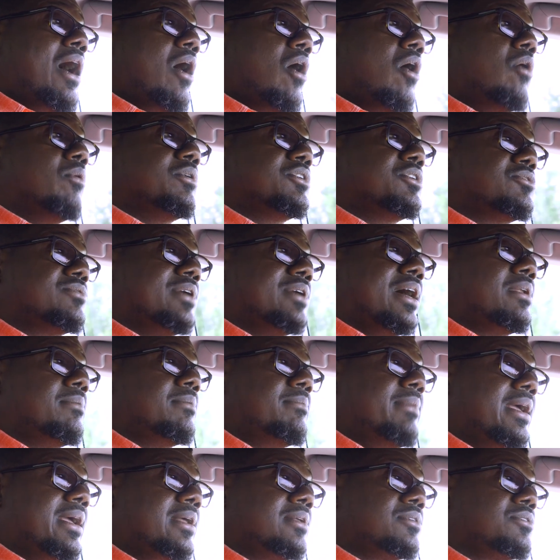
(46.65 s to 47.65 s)
always try to
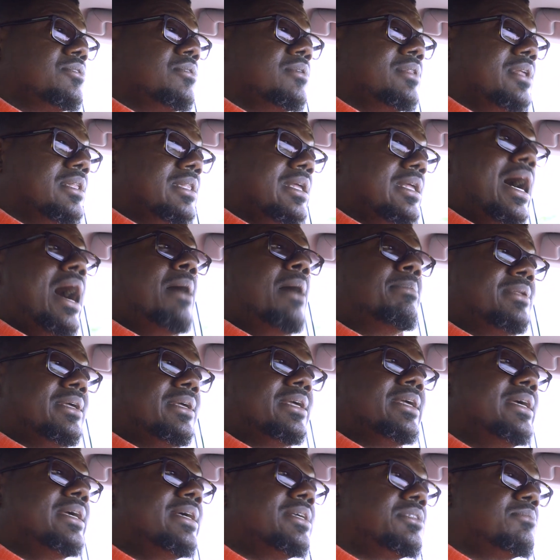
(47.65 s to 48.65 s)
make sure that the
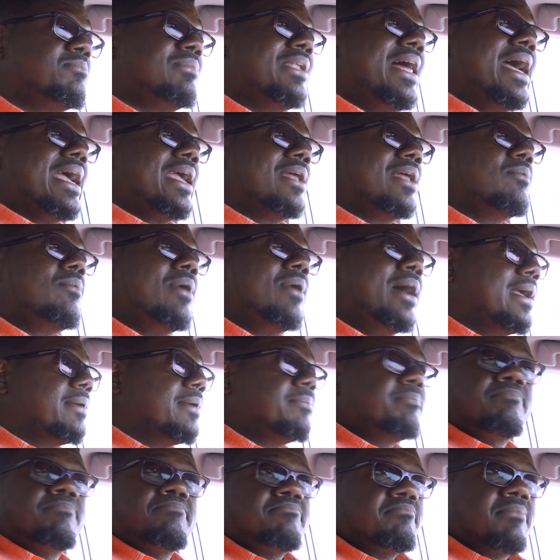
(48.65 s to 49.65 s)
optic is black and white.
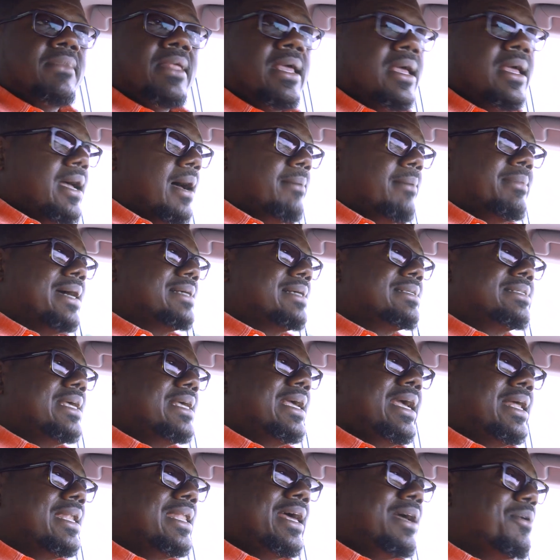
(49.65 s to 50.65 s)
I'm not
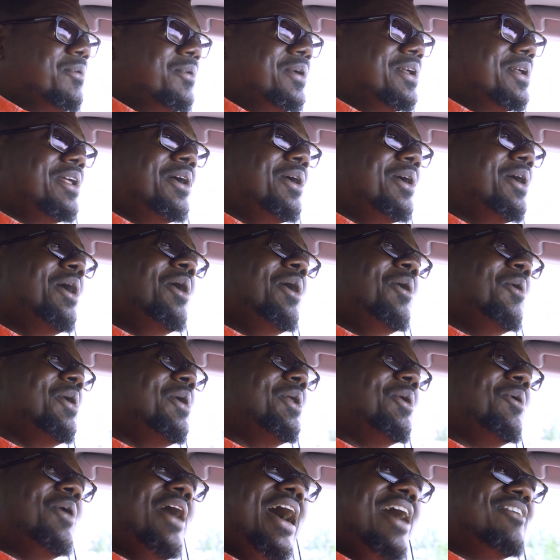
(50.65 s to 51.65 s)
saying that we
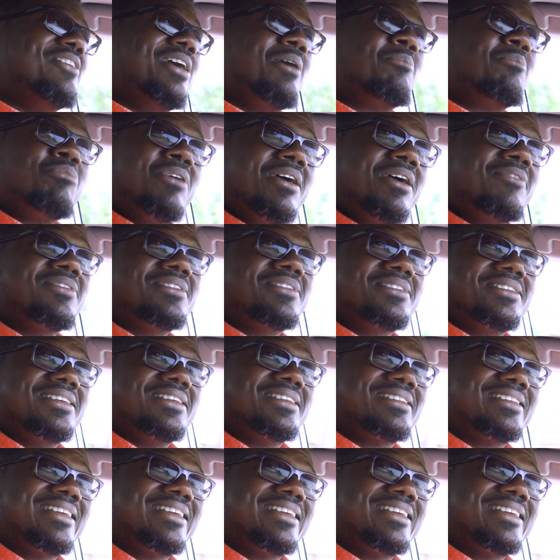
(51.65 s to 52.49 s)
don't have our preferences.